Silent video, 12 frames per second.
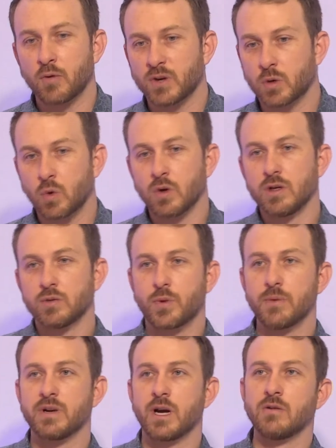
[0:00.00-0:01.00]
a perfect world,
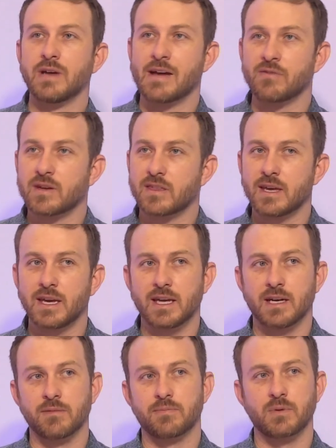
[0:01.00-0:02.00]
we would own
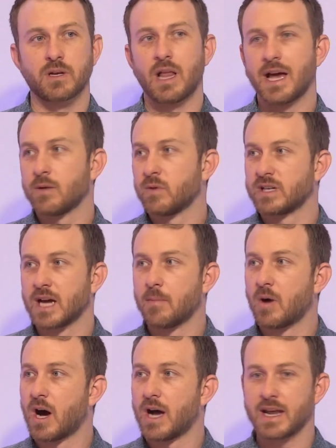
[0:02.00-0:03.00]
everything and a client would
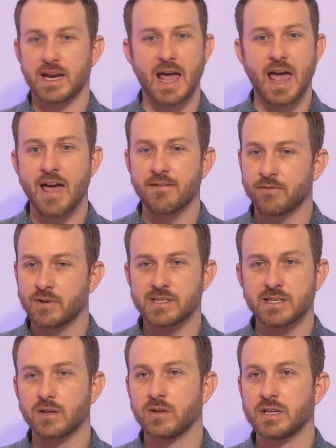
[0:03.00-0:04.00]
come on and
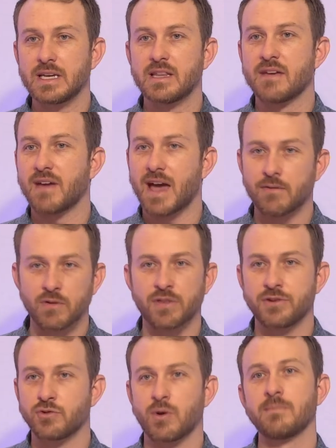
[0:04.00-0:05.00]
every single need they've
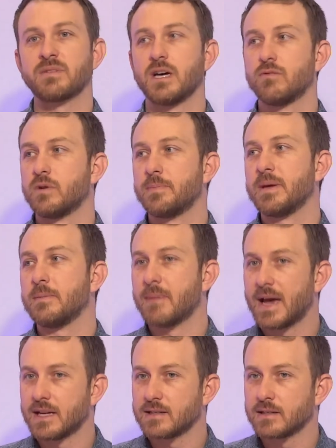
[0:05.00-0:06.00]
ever dreamt of would be
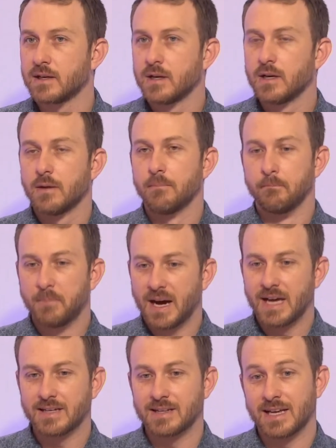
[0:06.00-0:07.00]
met,
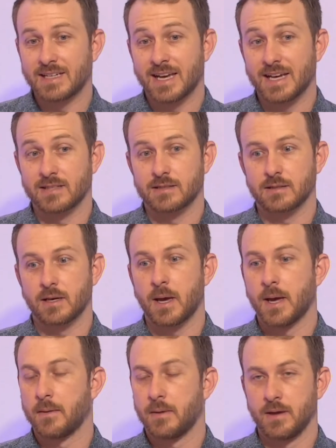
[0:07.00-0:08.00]
but that takes
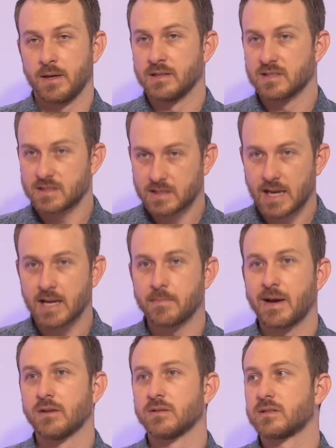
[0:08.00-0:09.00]

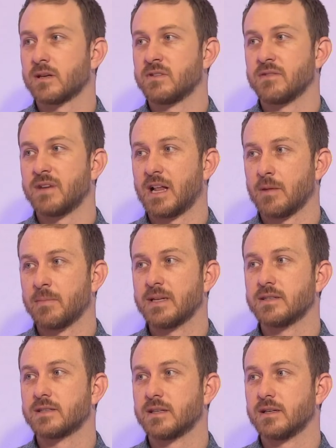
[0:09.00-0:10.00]
insane amounts of
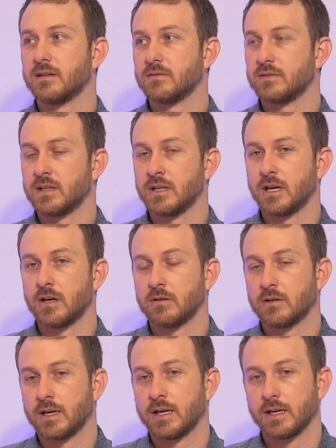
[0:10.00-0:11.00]
development and,
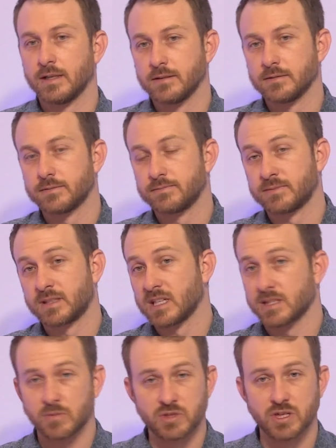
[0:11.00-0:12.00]
and
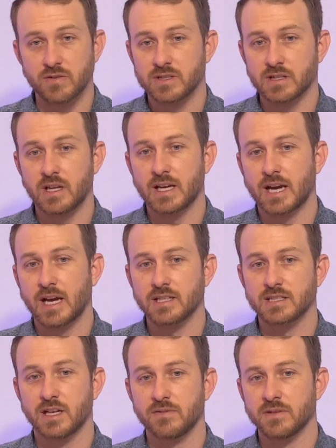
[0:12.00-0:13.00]
customer service and all that kind